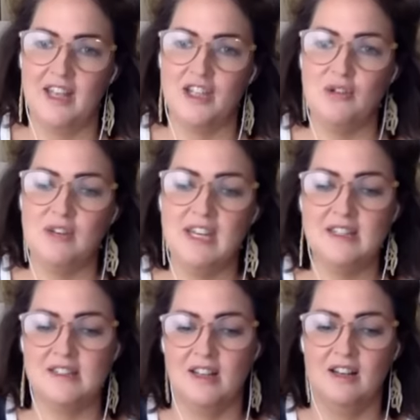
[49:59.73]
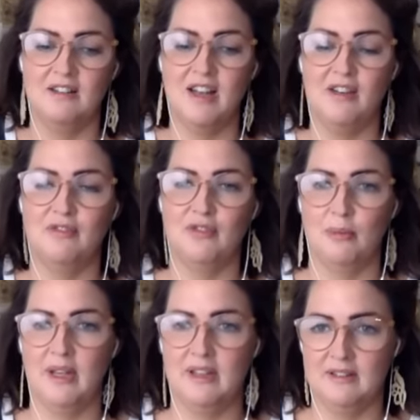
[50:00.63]
And you and need to learn
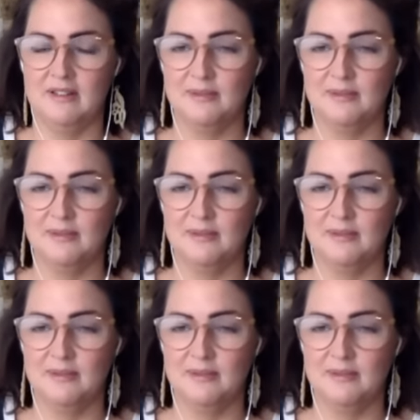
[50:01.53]
from it.